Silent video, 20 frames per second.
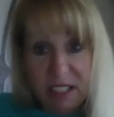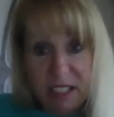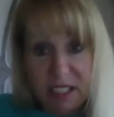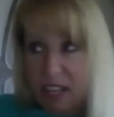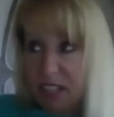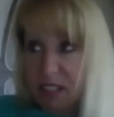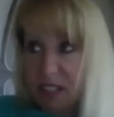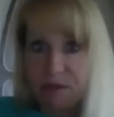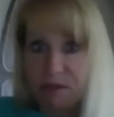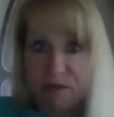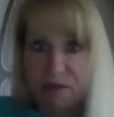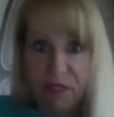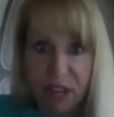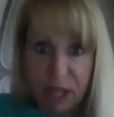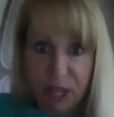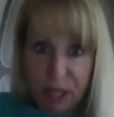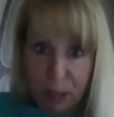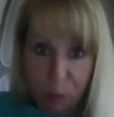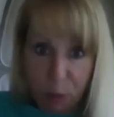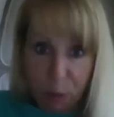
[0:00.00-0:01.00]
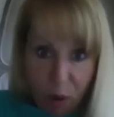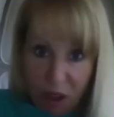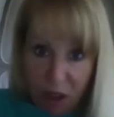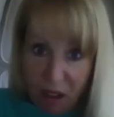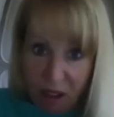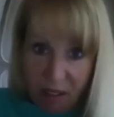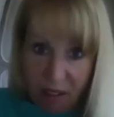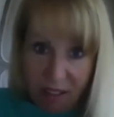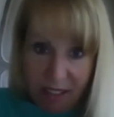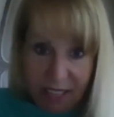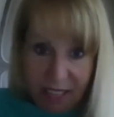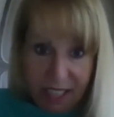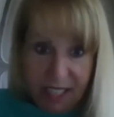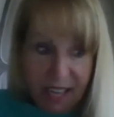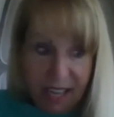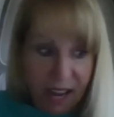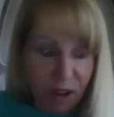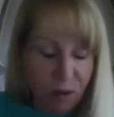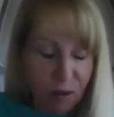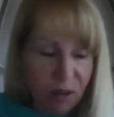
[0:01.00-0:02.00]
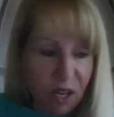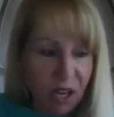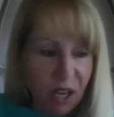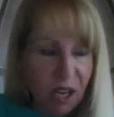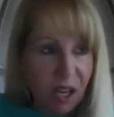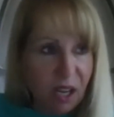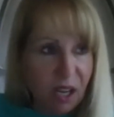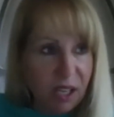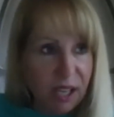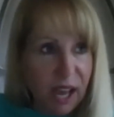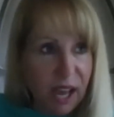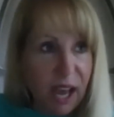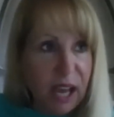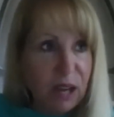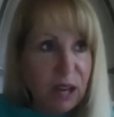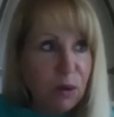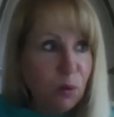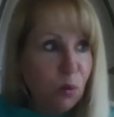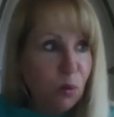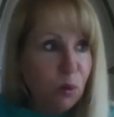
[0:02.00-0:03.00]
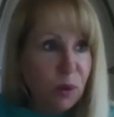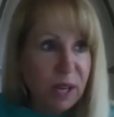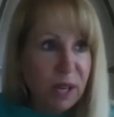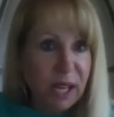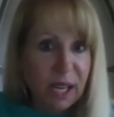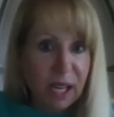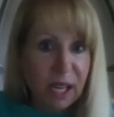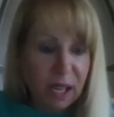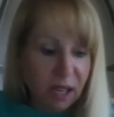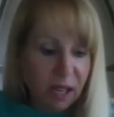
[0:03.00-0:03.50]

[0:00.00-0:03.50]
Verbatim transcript: That's very well laid out. Can we